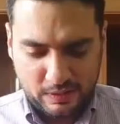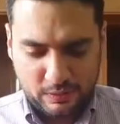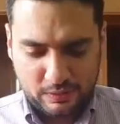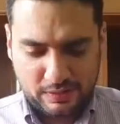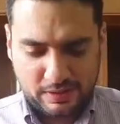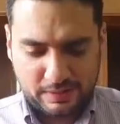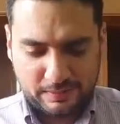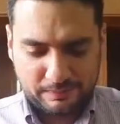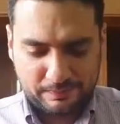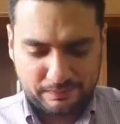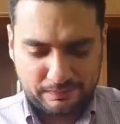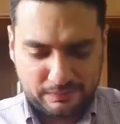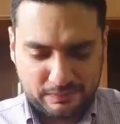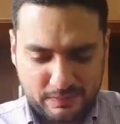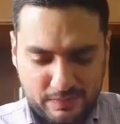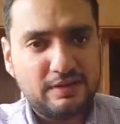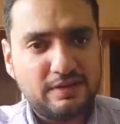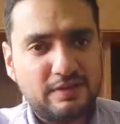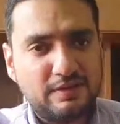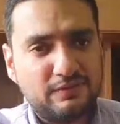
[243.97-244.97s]
Okay,
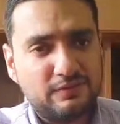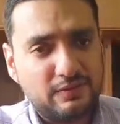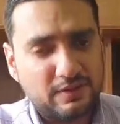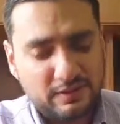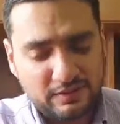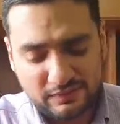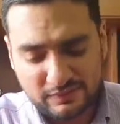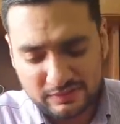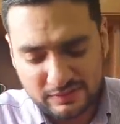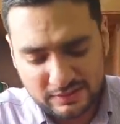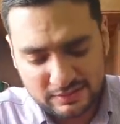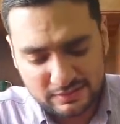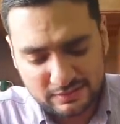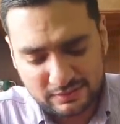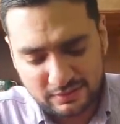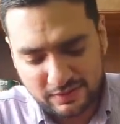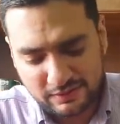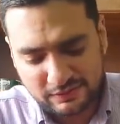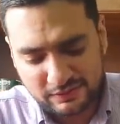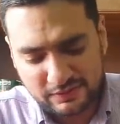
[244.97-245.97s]
if now if this
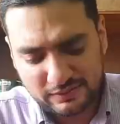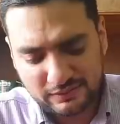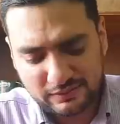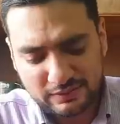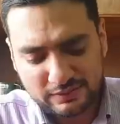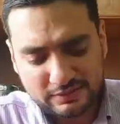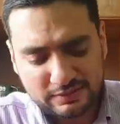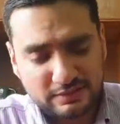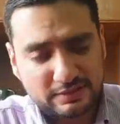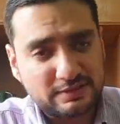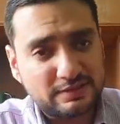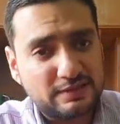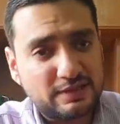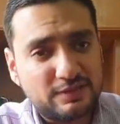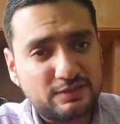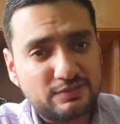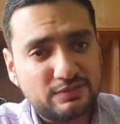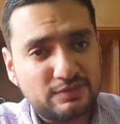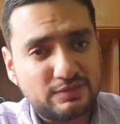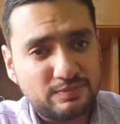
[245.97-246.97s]
coffee was a
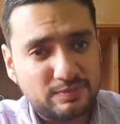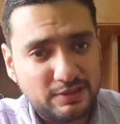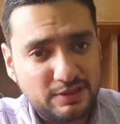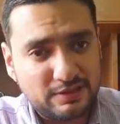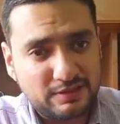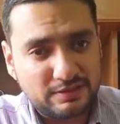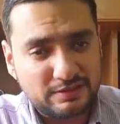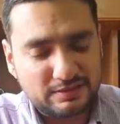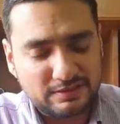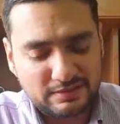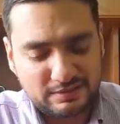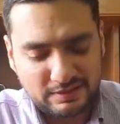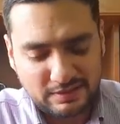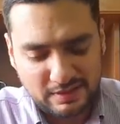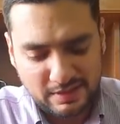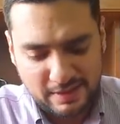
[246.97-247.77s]
set of speakers,